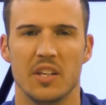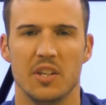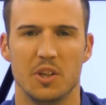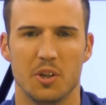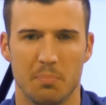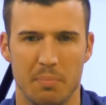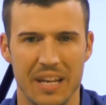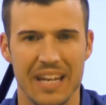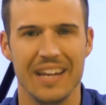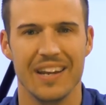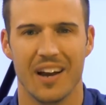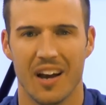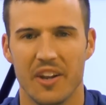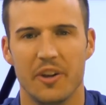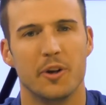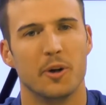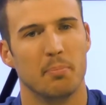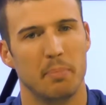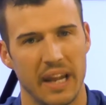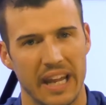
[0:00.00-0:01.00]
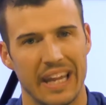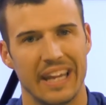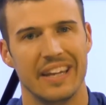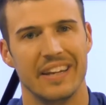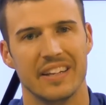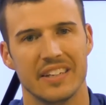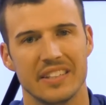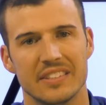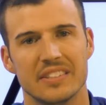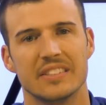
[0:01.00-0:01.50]
you're being underpaid.
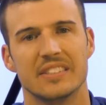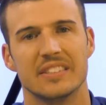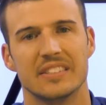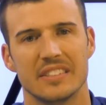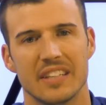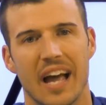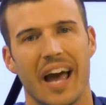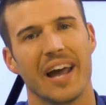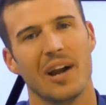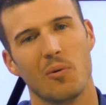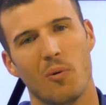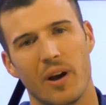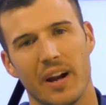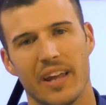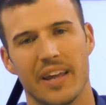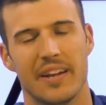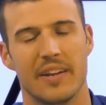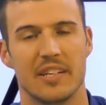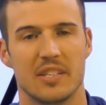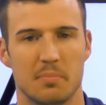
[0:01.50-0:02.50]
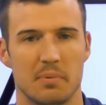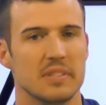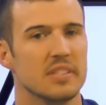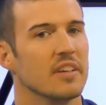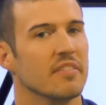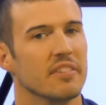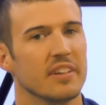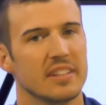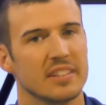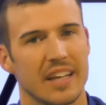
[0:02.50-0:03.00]
I don't want to get into
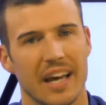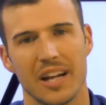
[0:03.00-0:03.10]
specifics.